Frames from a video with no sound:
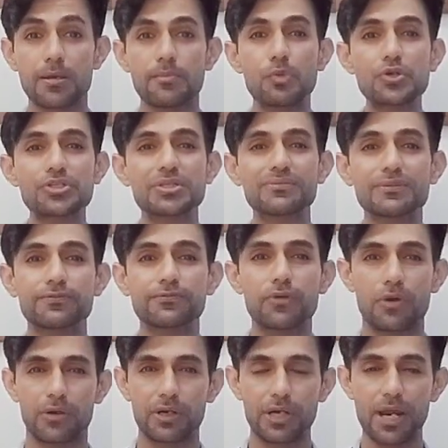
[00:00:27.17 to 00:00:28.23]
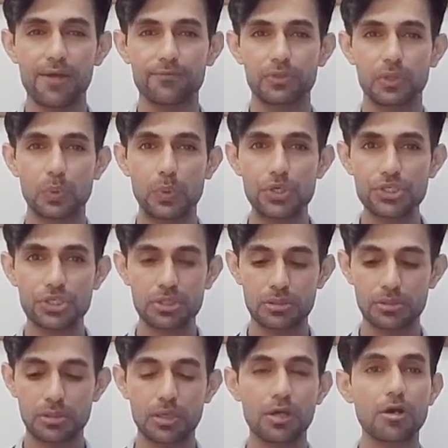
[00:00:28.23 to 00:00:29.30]
Most of the foreigner have the
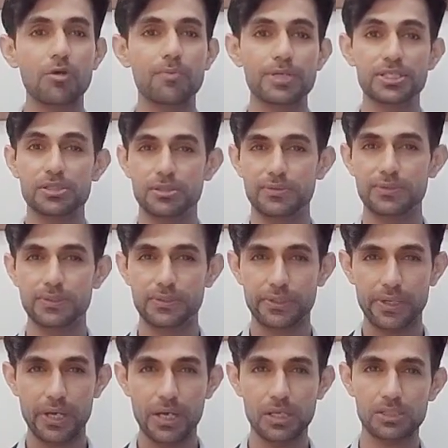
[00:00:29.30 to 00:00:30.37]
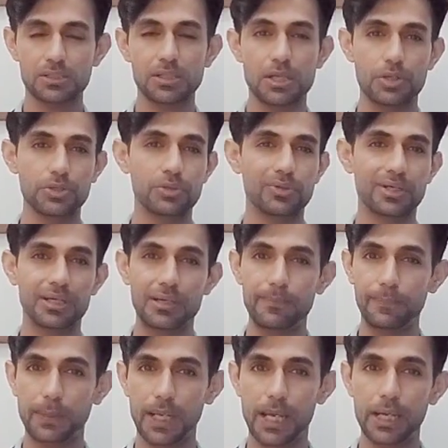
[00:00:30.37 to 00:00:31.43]
question, how much does it cost, how you can
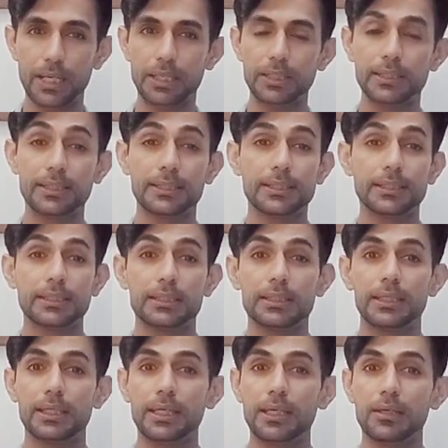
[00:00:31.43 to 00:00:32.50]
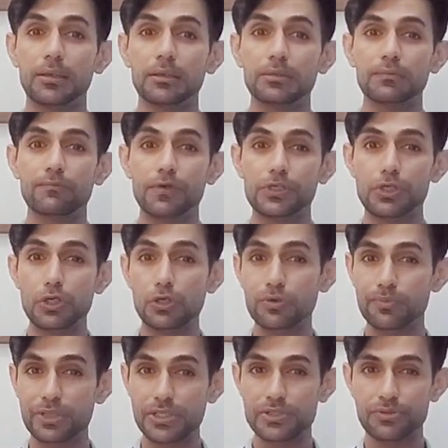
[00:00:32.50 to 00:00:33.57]
apply, and what
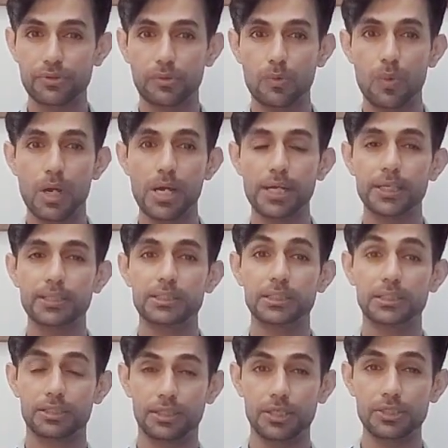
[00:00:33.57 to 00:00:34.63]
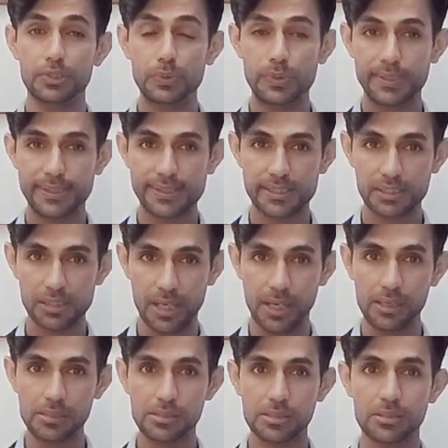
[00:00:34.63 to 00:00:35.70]
documents required, can you
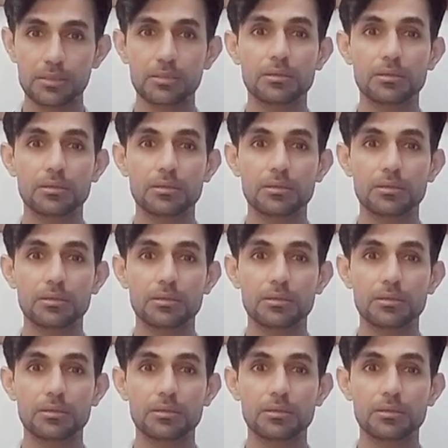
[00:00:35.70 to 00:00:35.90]
extend,